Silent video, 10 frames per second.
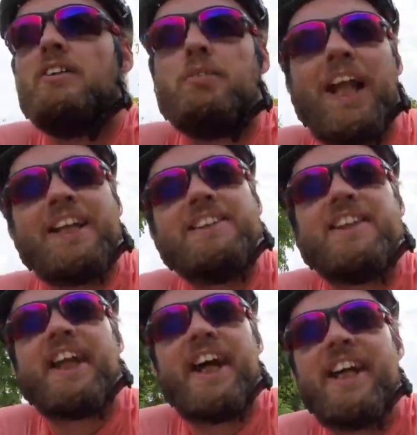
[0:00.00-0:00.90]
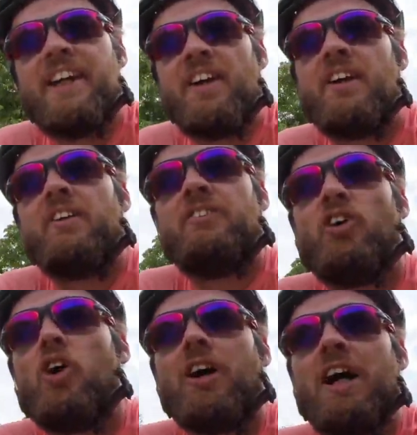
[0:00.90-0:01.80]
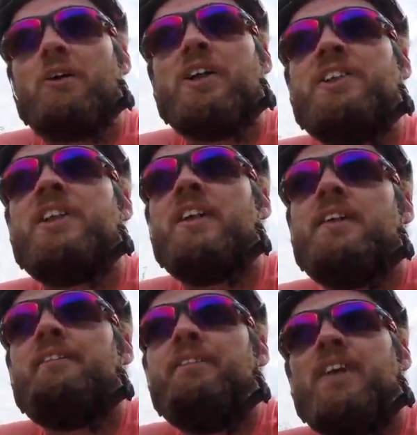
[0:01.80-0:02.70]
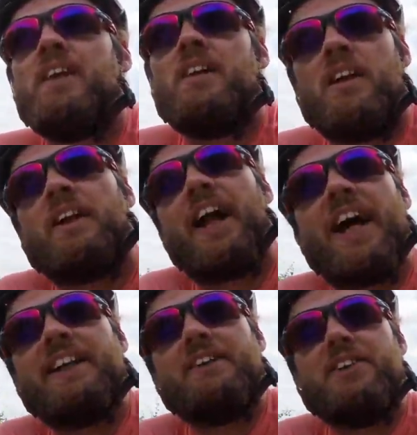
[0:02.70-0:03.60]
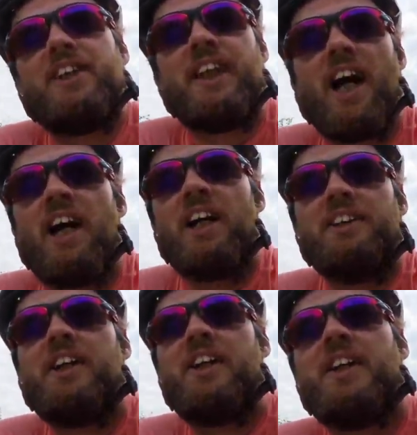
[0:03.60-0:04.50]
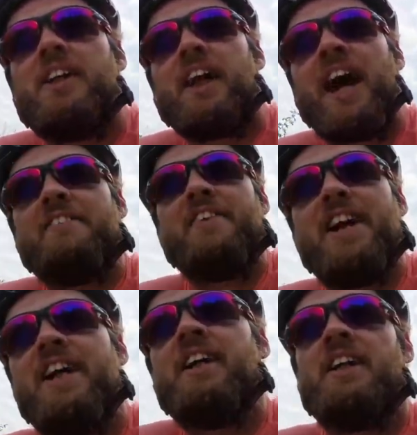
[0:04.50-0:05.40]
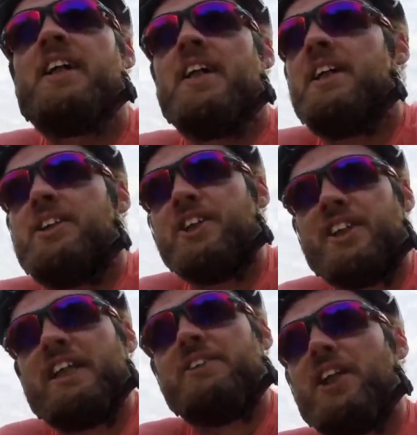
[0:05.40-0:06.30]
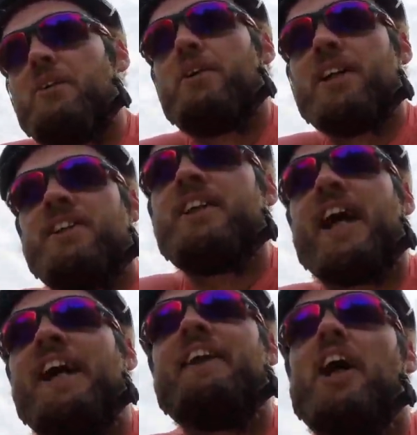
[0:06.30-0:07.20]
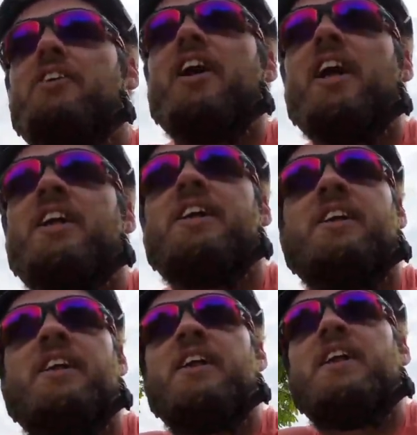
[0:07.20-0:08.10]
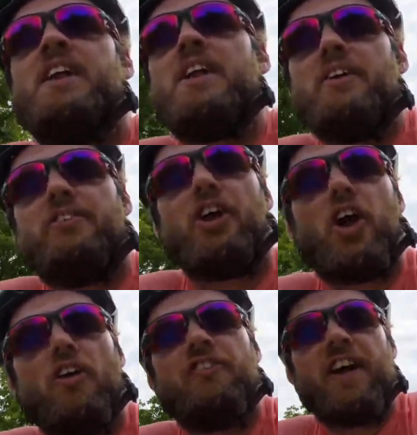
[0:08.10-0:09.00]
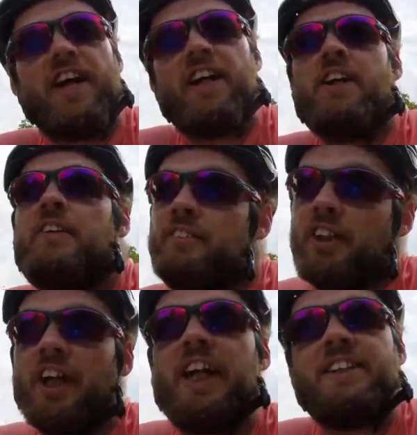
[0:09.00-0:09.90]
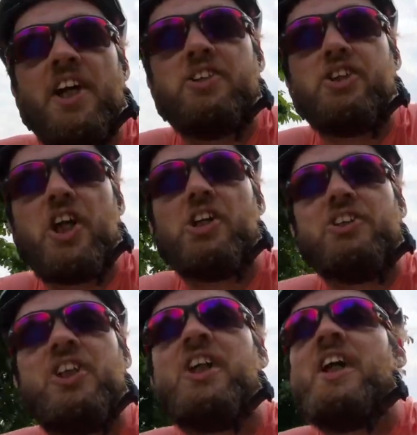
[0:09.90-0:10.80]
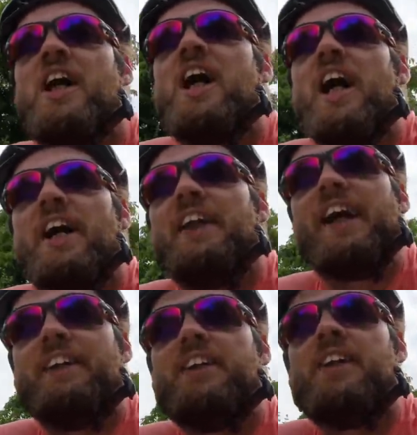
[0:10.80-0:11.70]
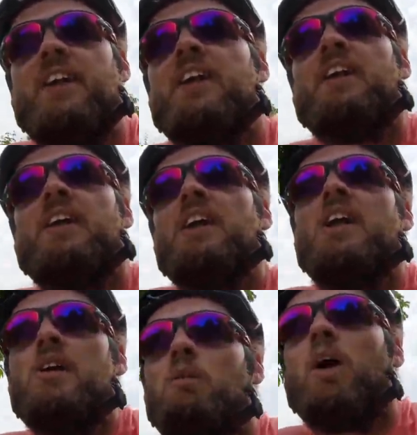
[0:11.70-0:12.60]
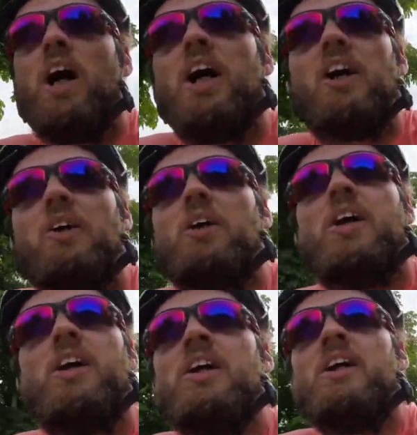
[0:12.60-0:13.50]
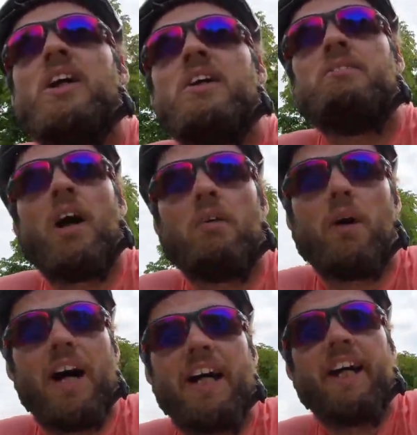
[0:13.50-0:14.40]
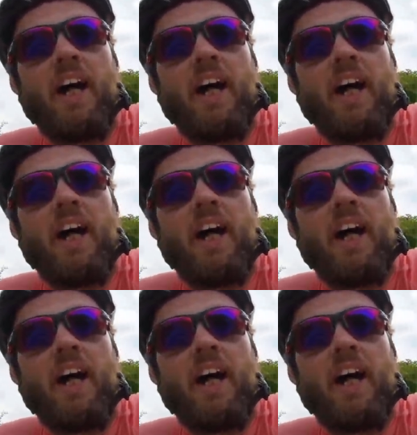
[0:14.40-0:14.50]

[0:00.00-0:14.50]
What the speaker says: Plan today 4 hours. I'm gonna head out to the yard, the cafe just outside Preston Candover, for a coffee, for a ketone shot, and then whirl my way